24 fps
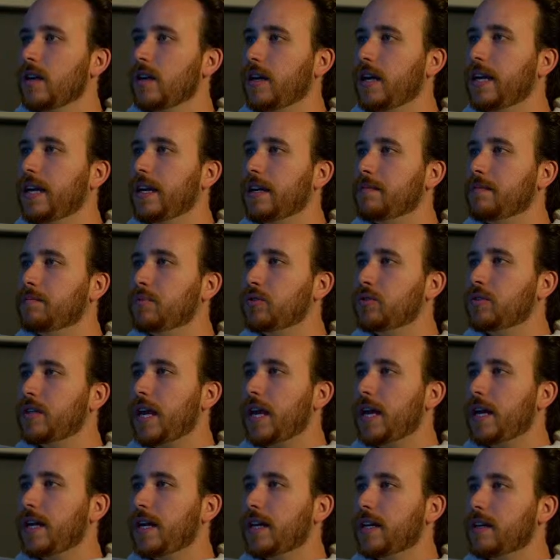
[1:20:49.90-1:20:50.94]
And
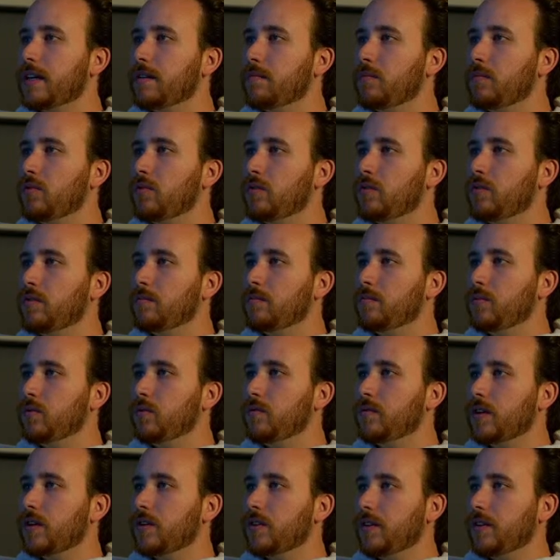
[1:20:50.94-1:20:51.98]
botanic can be
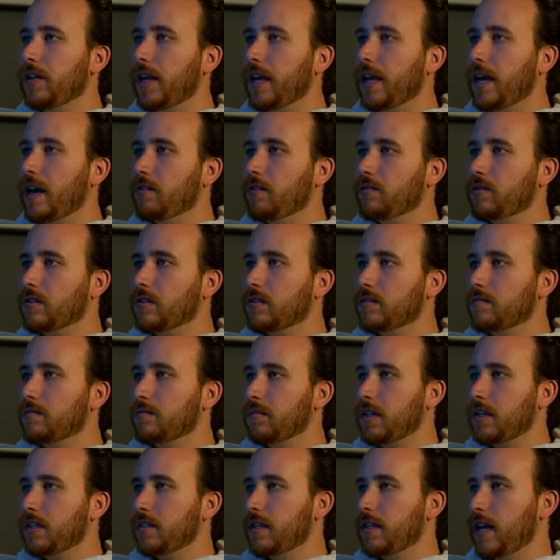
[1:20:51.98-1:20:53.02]
moved under layout,
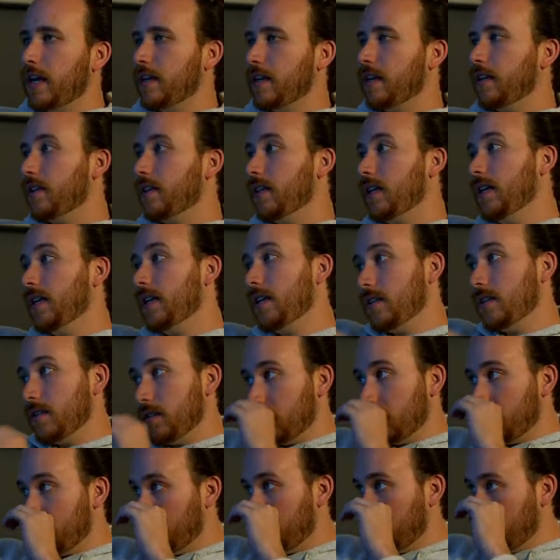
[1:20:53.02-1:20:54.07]
because technically it
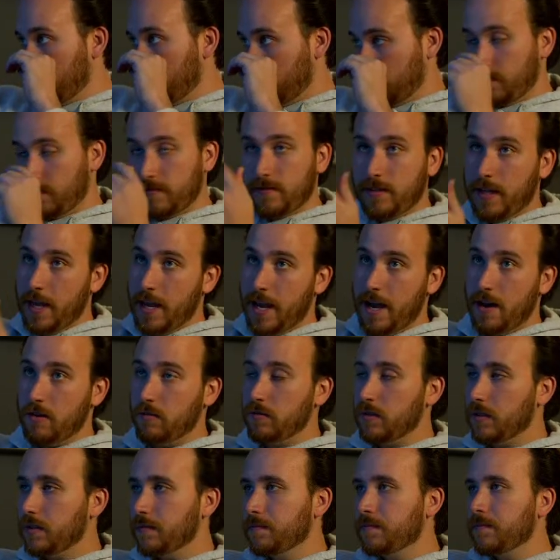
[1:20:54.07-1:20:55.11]
is
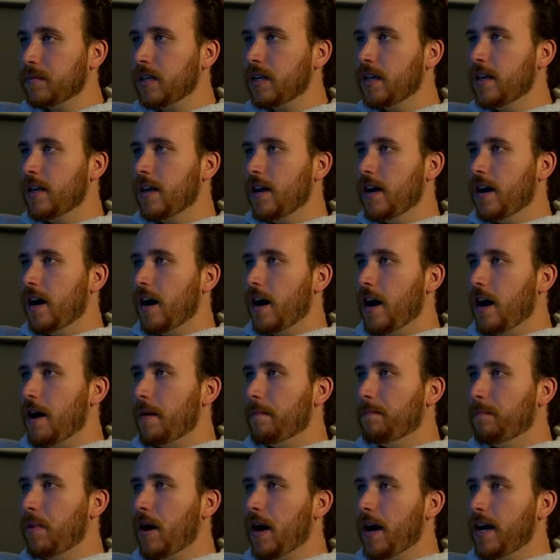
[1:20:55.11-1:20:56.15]
layout.
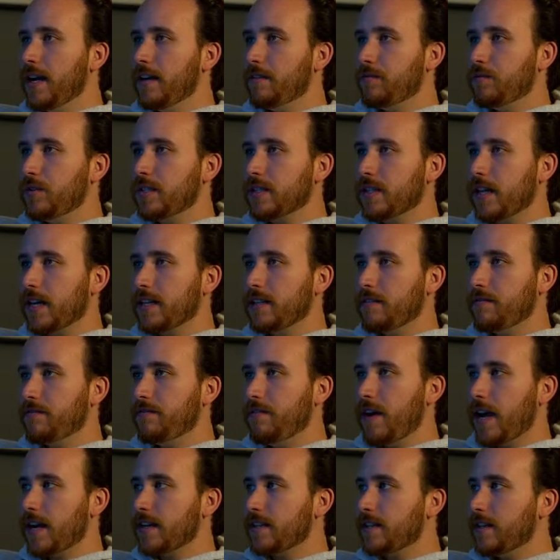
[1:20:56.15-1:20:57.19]
But if we select
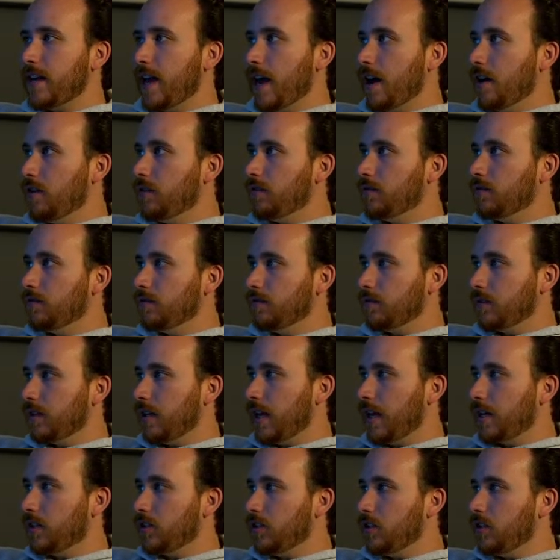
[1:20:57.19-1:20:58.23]
effects now, we can
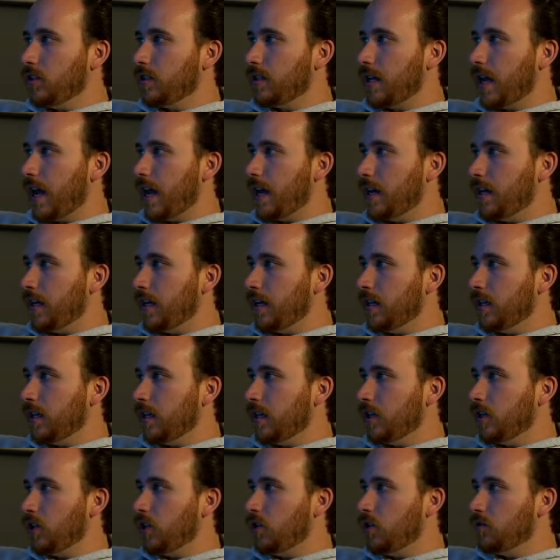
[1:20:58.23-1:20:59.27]
actually just add in a
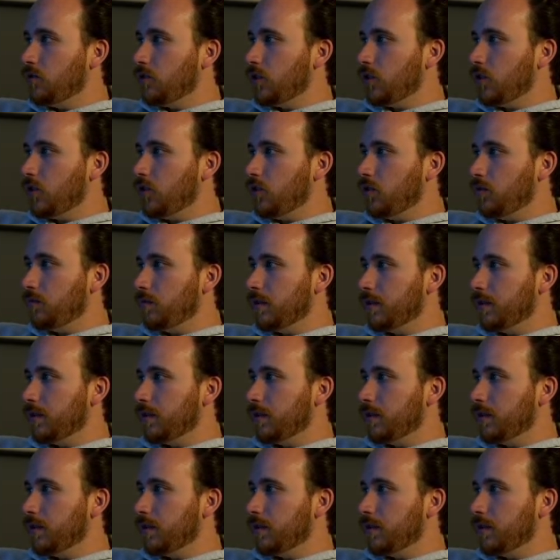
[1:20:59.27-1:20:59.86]
huge cube.